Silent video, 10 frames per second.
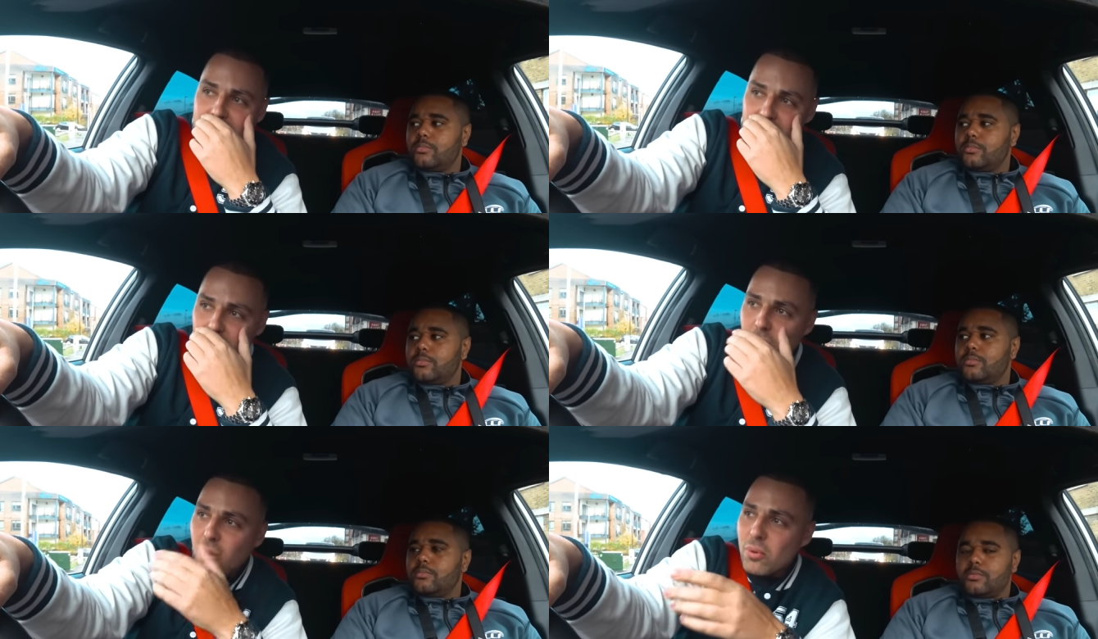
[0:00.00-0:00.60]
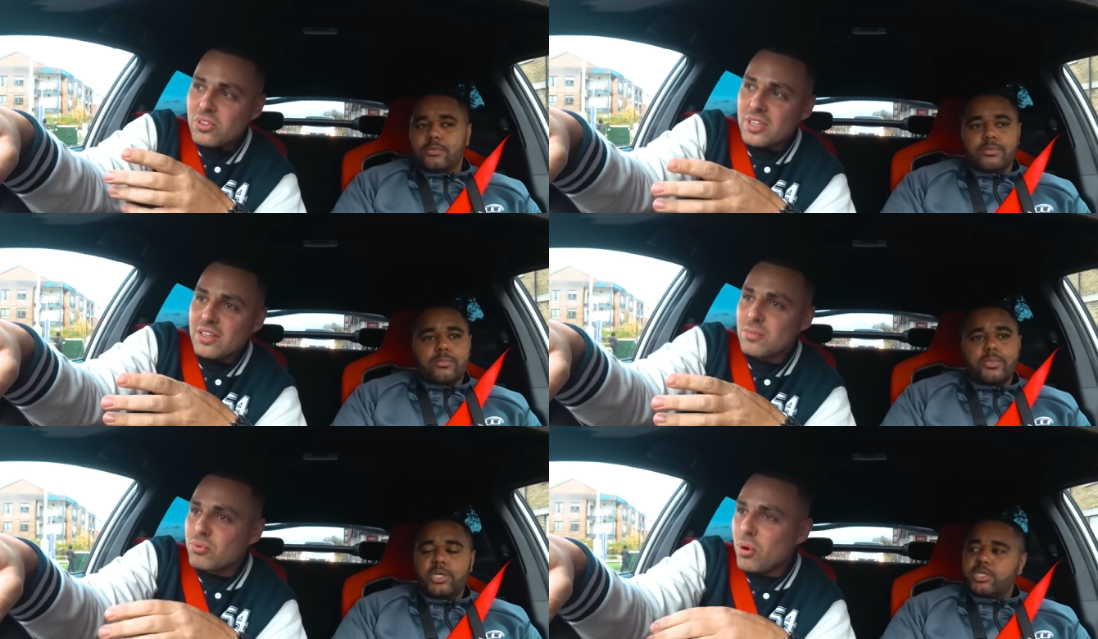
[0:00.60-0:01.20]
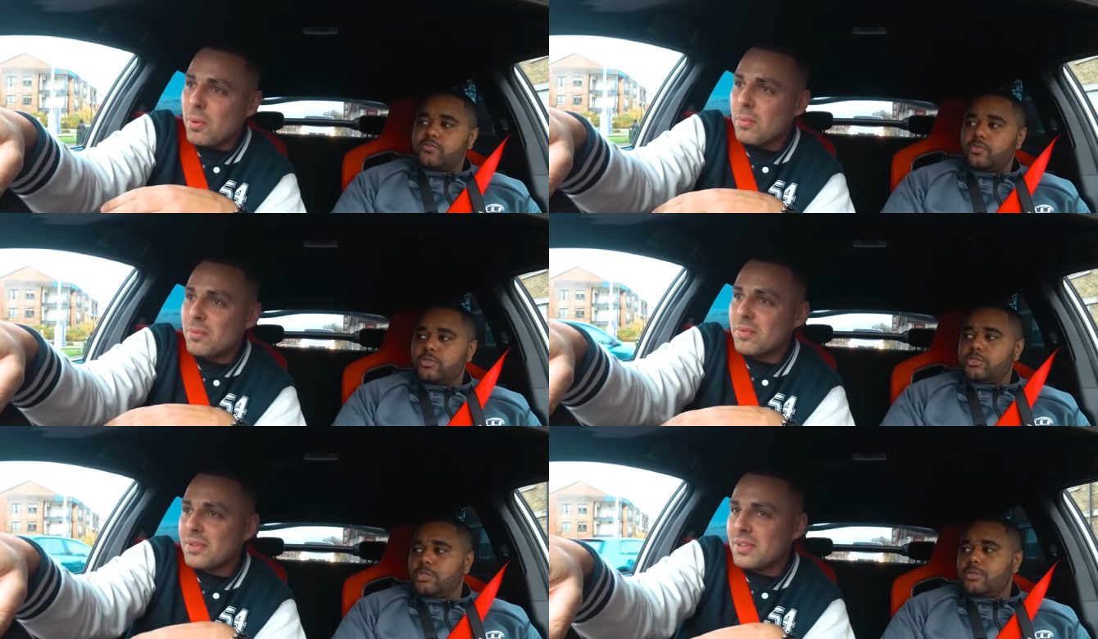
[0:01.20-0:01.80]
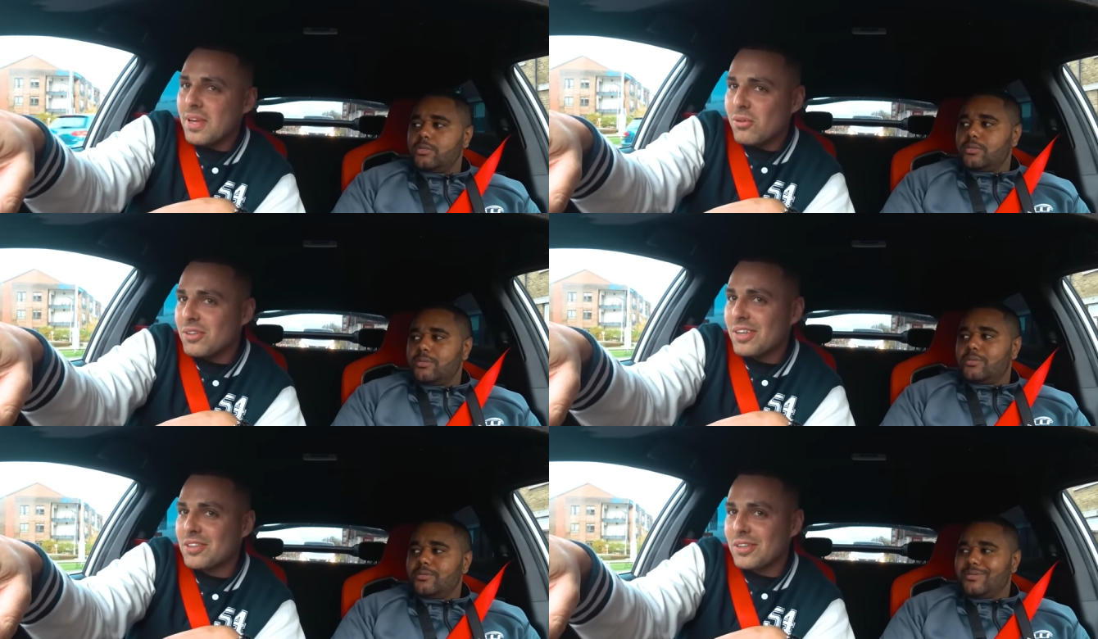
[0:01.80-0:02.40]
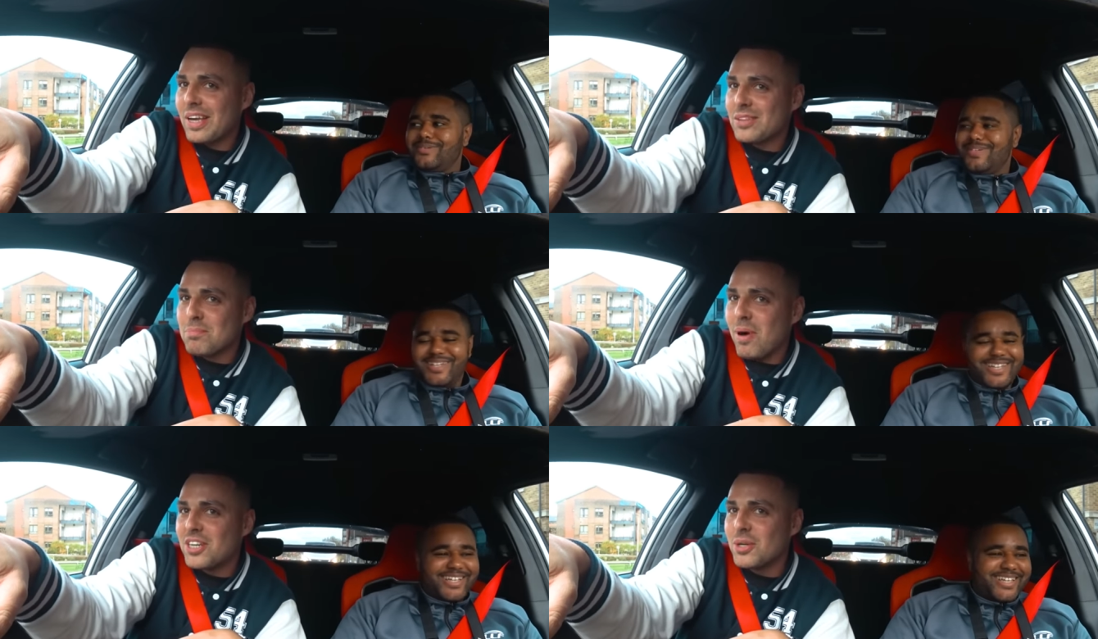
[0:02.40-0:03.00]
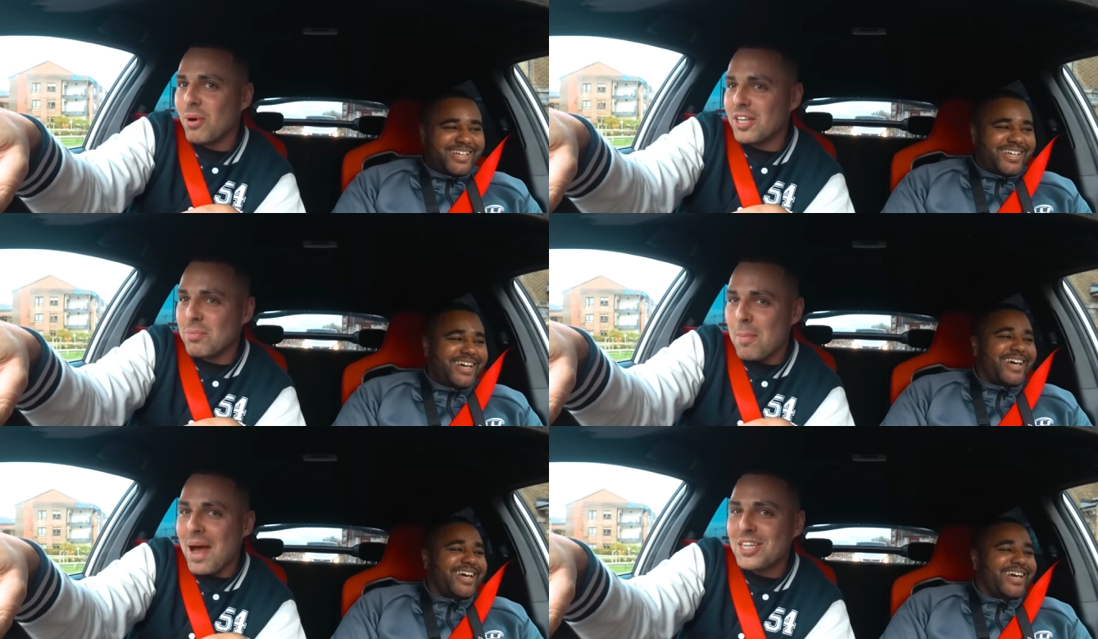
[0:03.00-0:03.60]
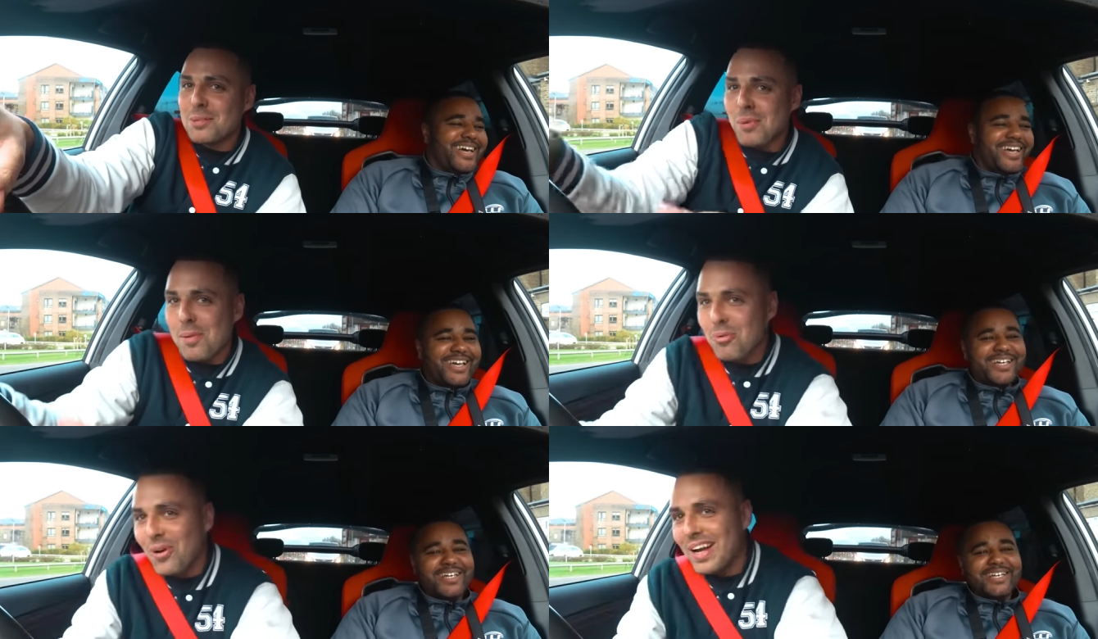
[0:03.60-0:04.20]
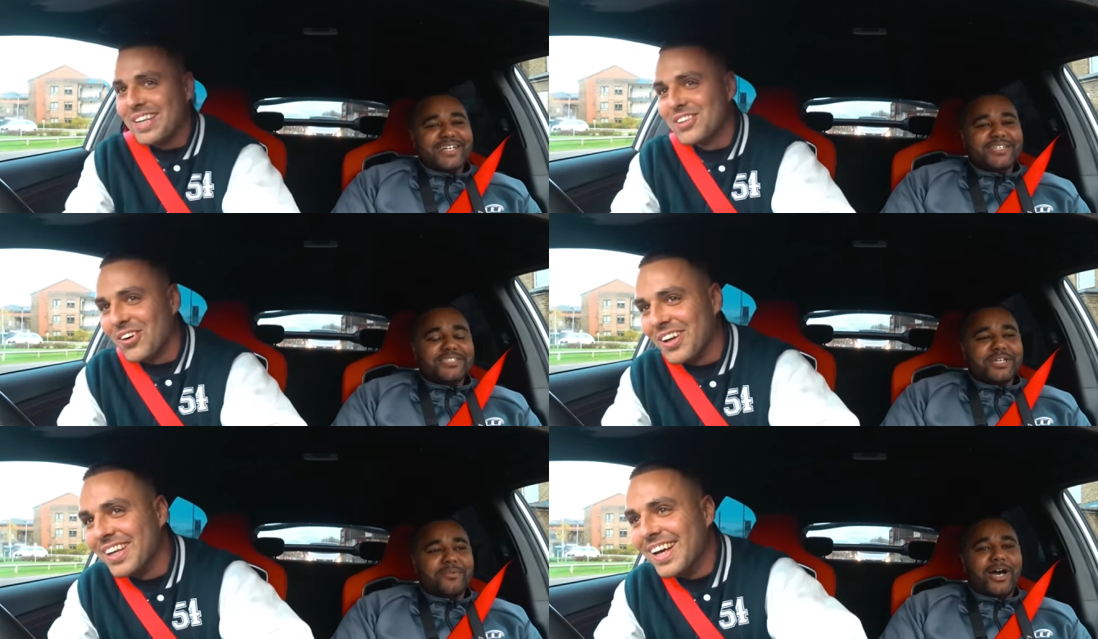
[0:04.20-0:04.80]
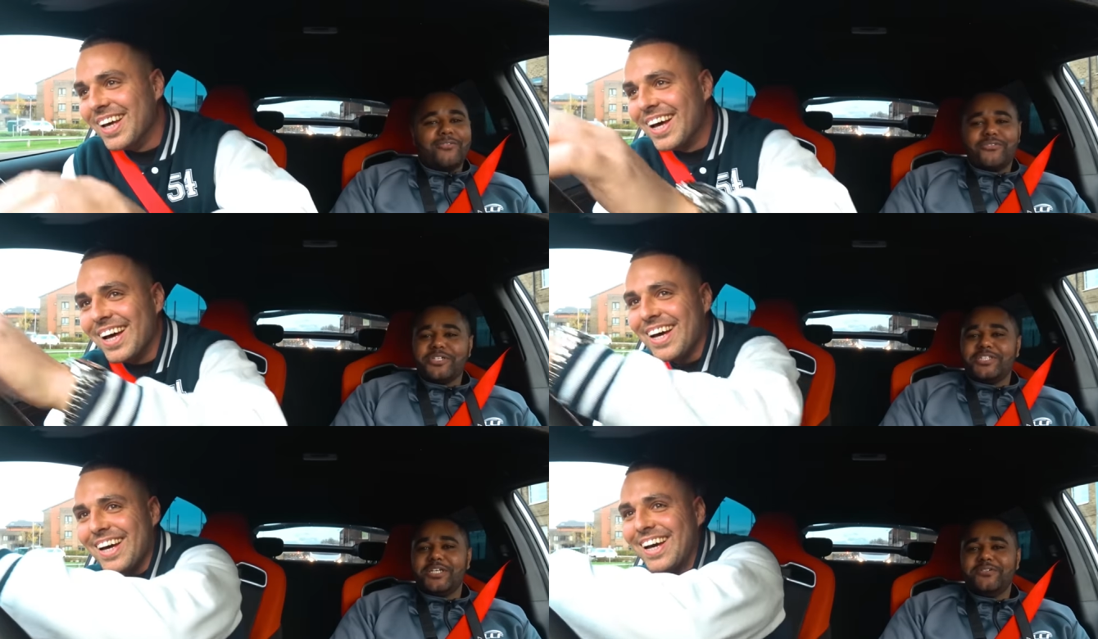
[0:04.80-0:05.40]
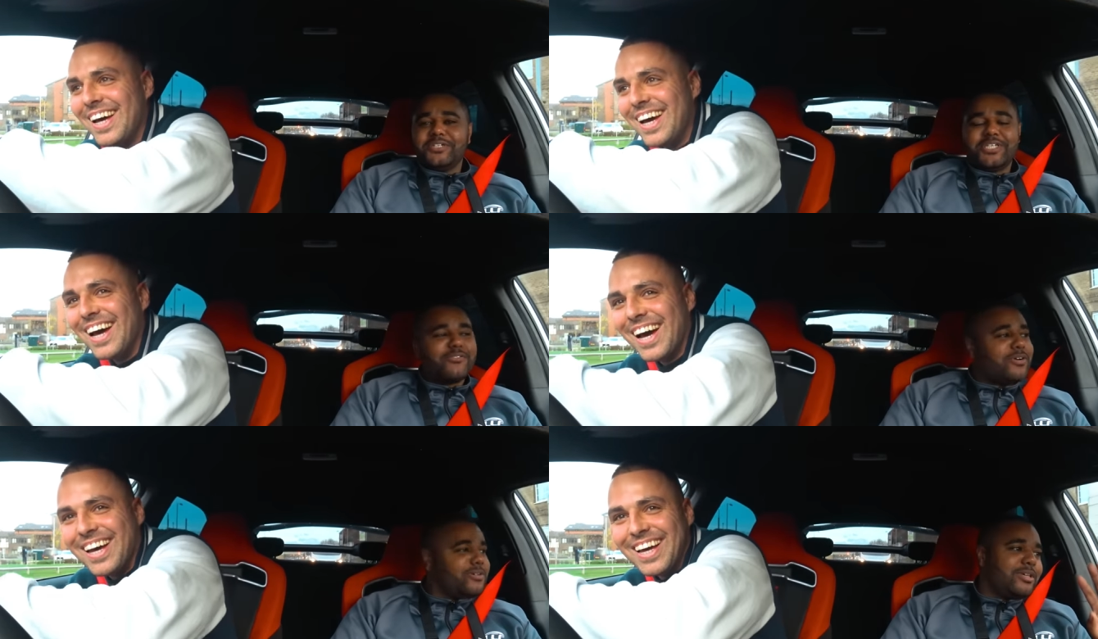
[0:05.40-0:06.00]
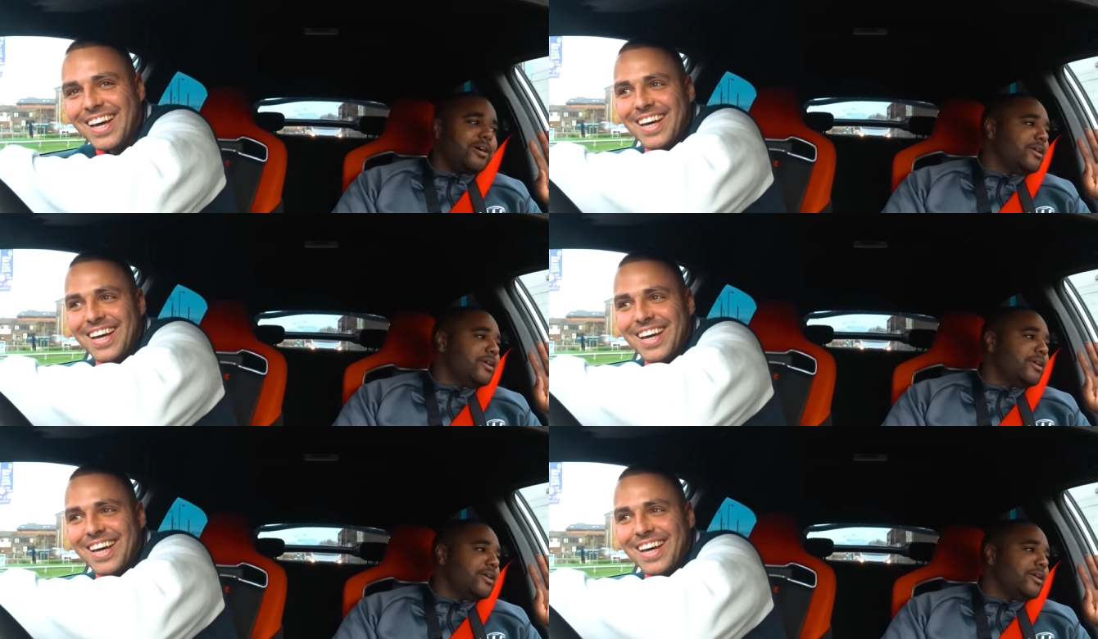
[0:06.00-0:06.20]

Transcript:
Speaker 1: Do you know what? I was going to get some ps 4s proper. Yeah? yeah, I was going to get, some budget ones, but I'm actually putting Pirellis on. Some
Speaker 2: alpha accelerators. Everyone